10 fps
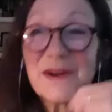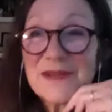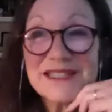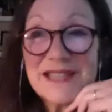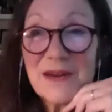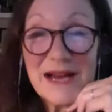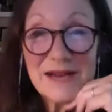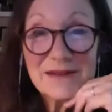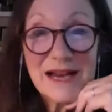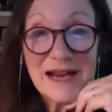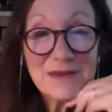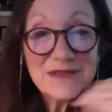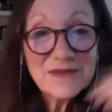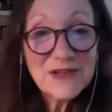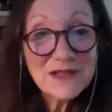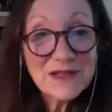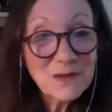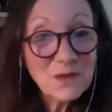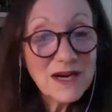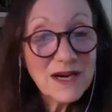so I was very
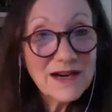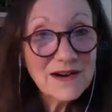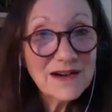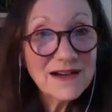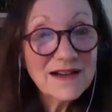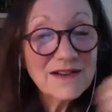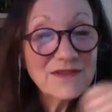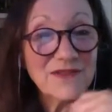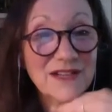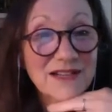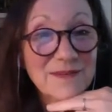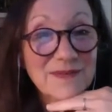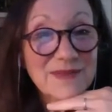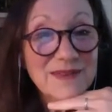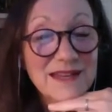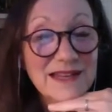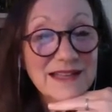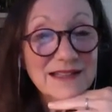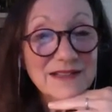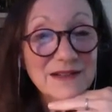aware of,
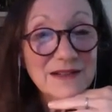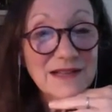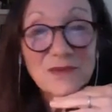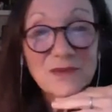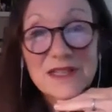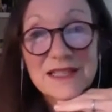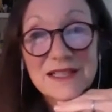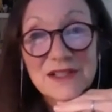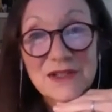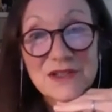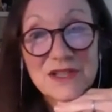in reading yours, the